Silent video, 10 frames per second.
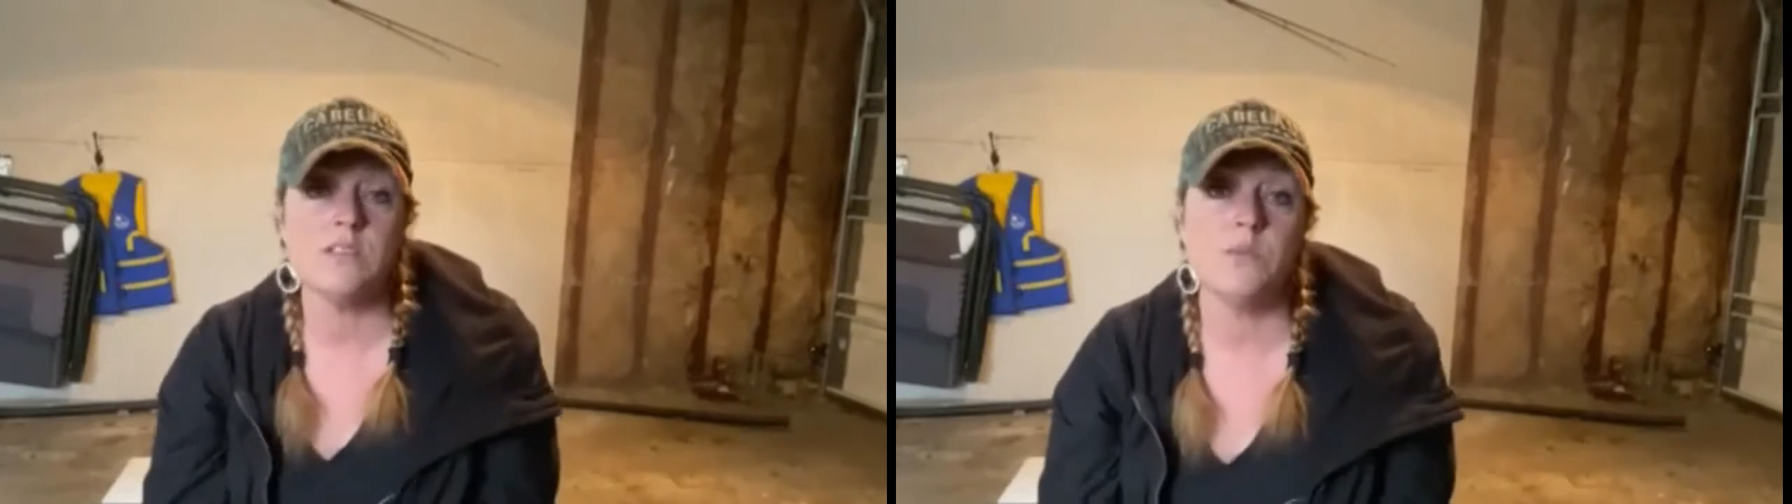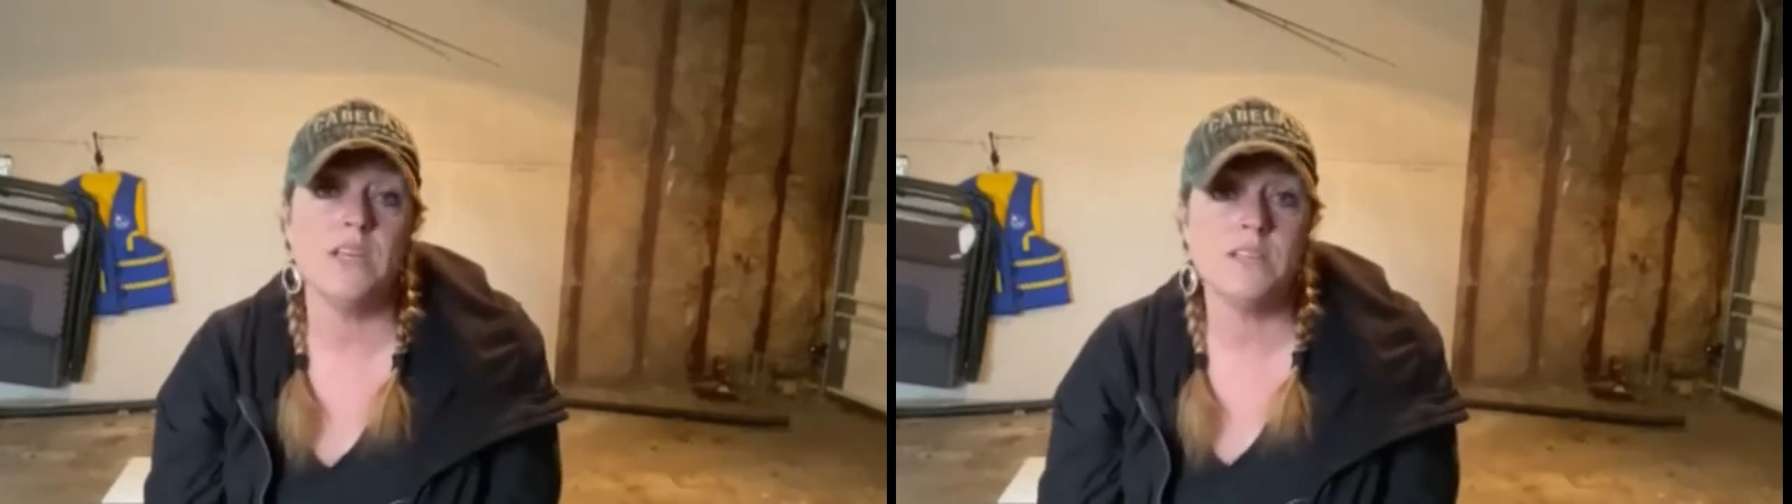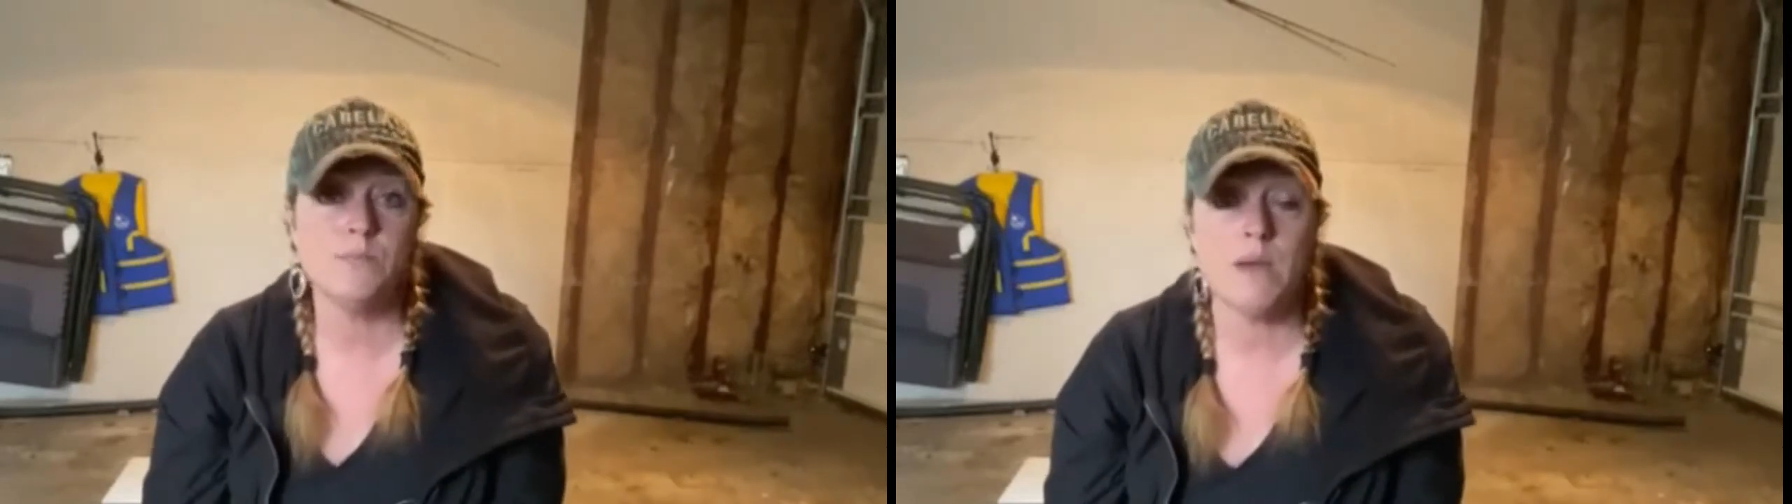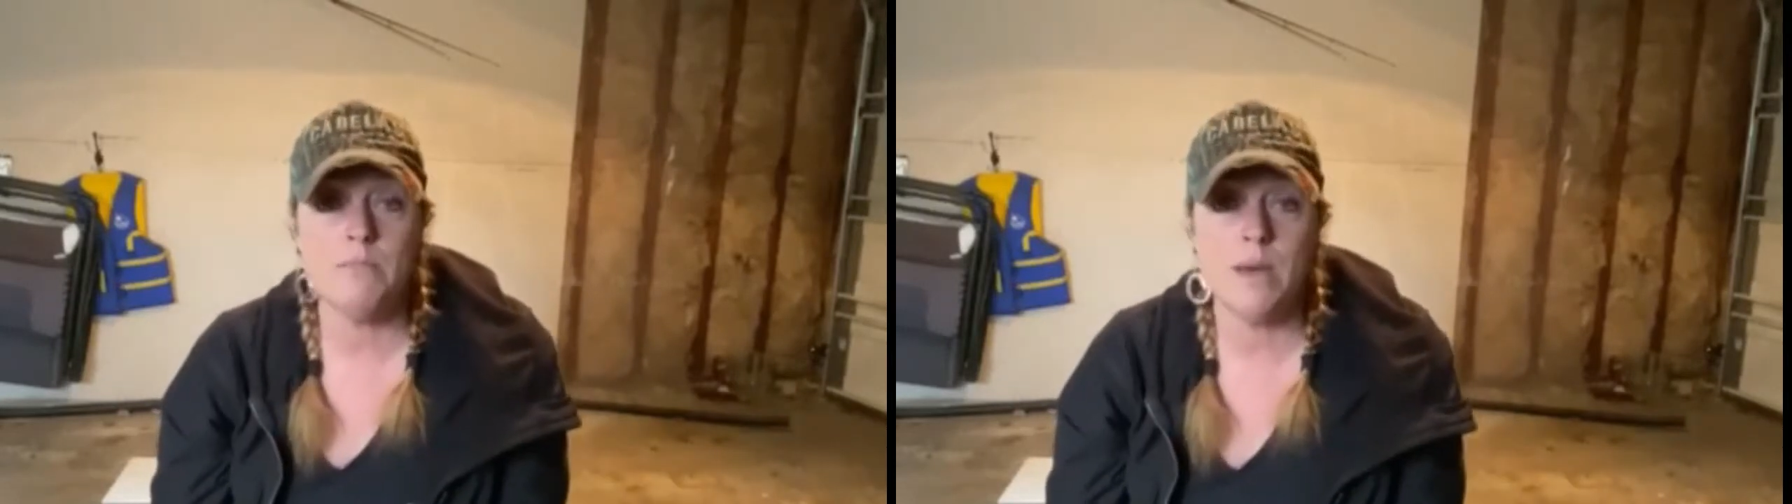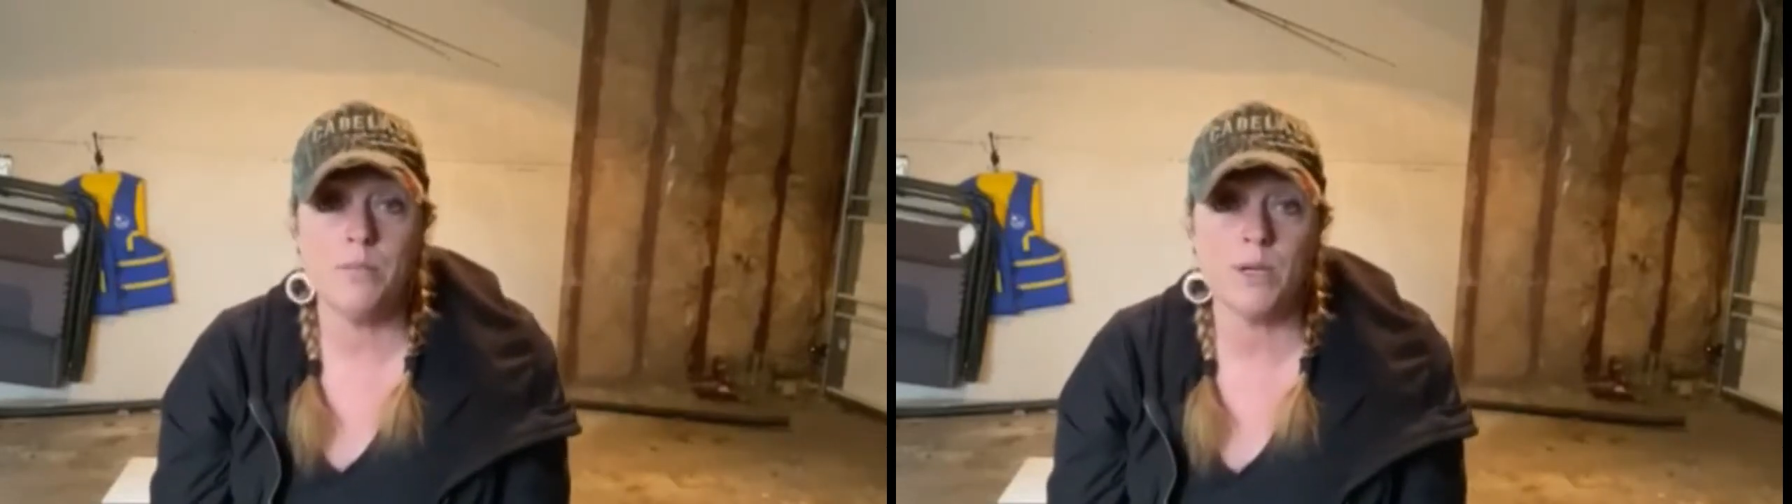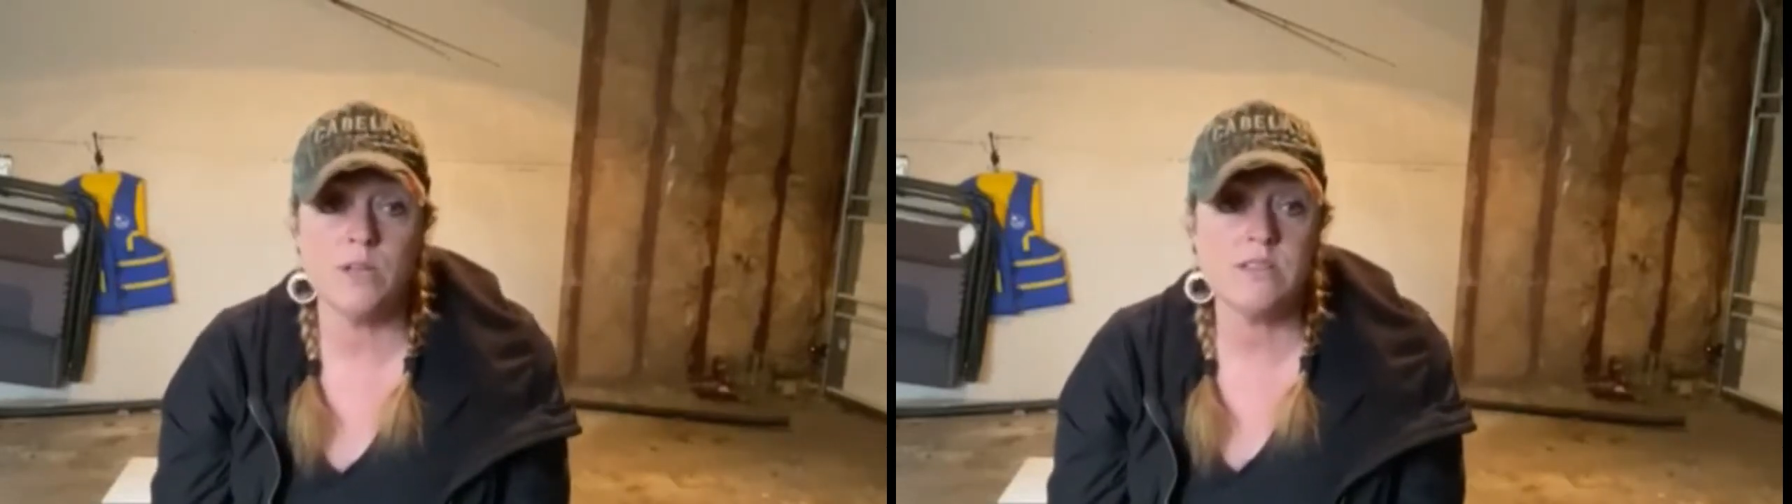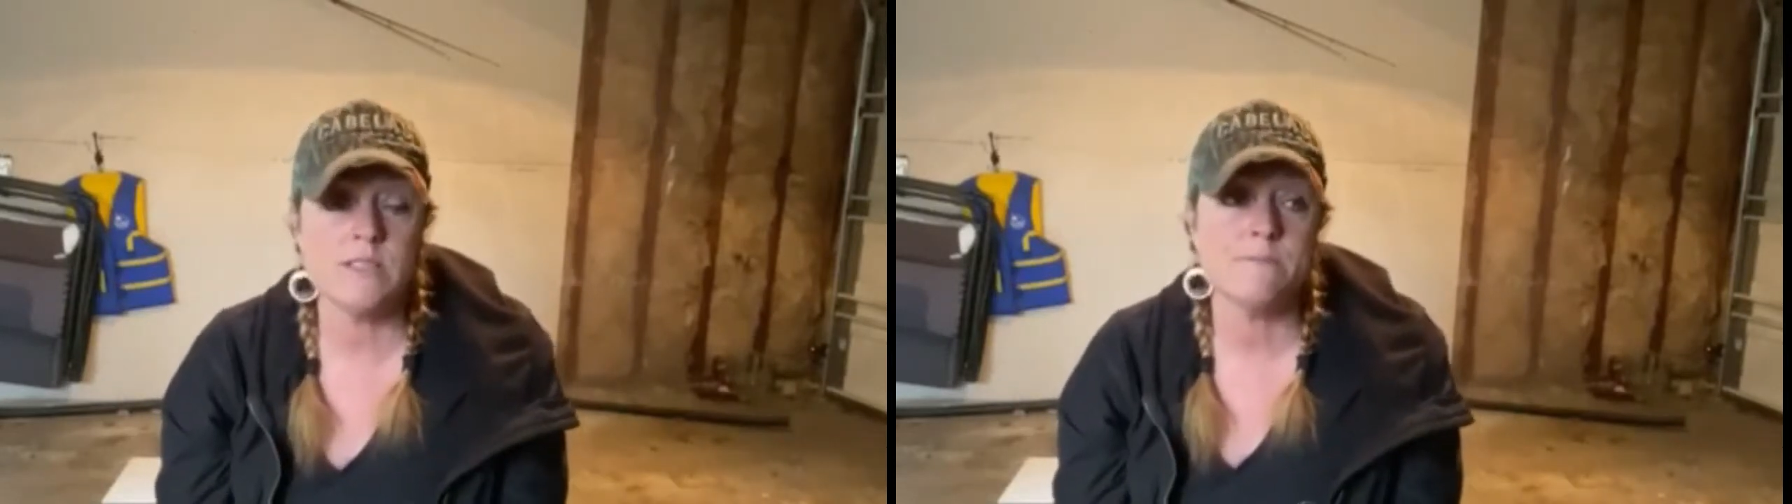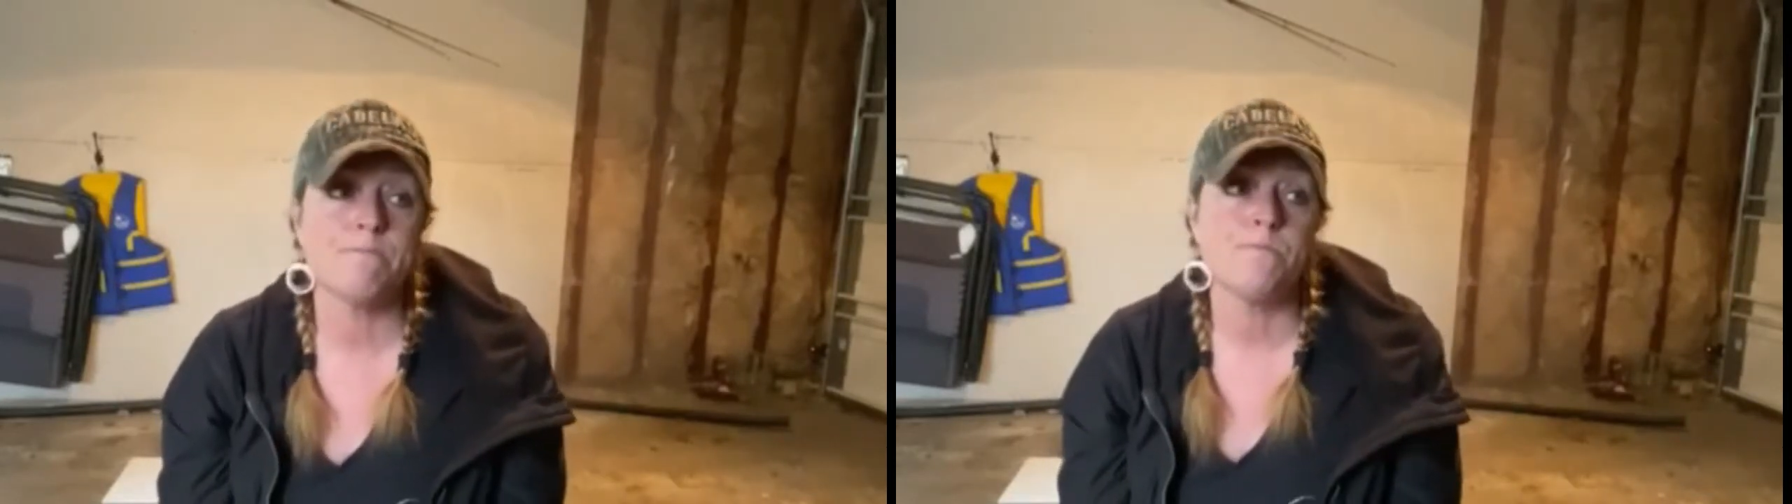a week to my
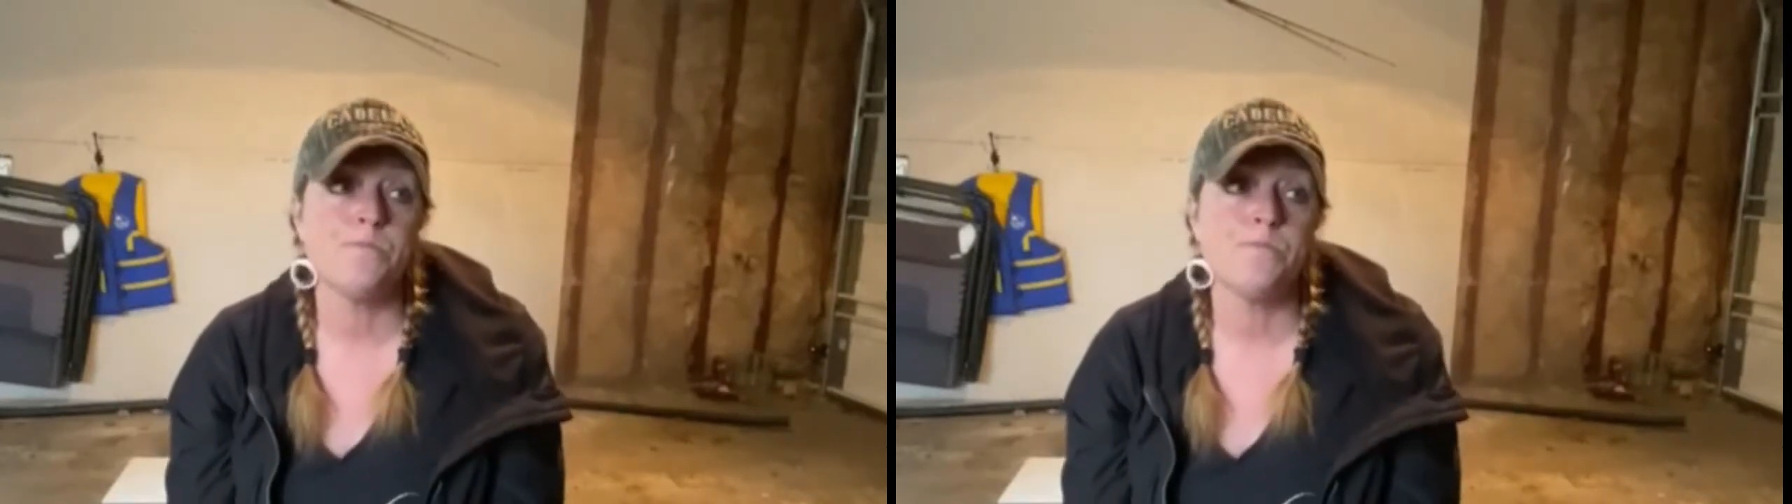members.